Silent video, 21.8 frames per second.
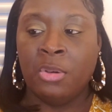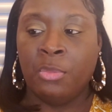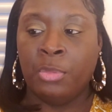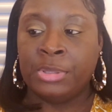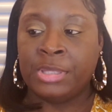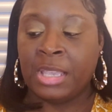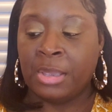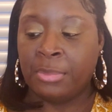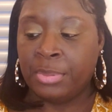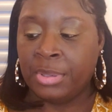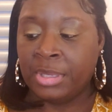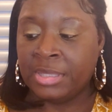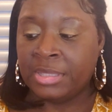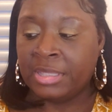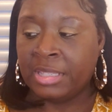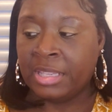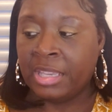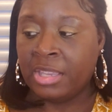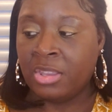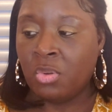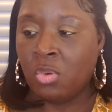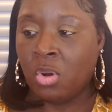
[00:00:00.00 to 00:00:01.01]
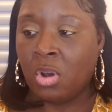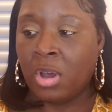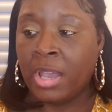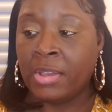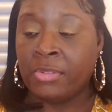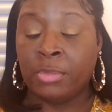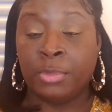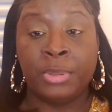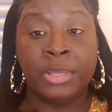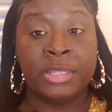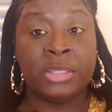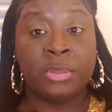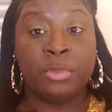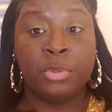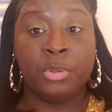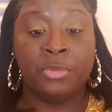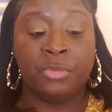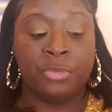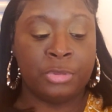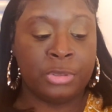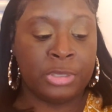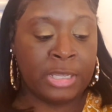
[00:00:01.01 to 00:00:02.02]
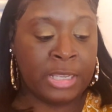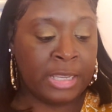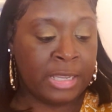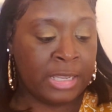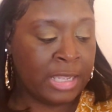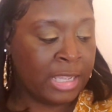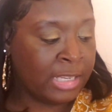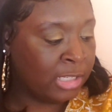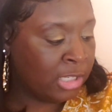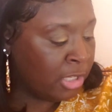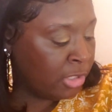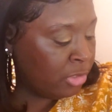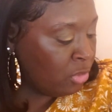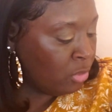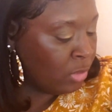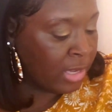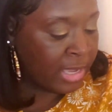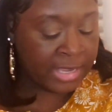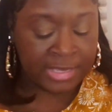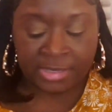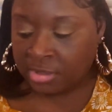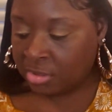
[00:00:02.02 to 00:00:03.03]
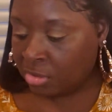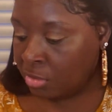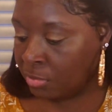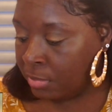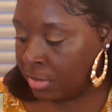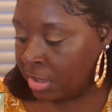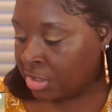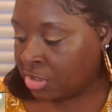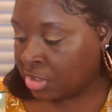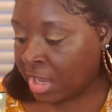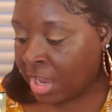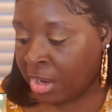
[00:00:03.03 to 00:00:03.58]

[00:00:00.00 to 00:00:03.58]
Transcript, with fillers: With that being said, you all have a blessed, beautiful day. I love you guys so much.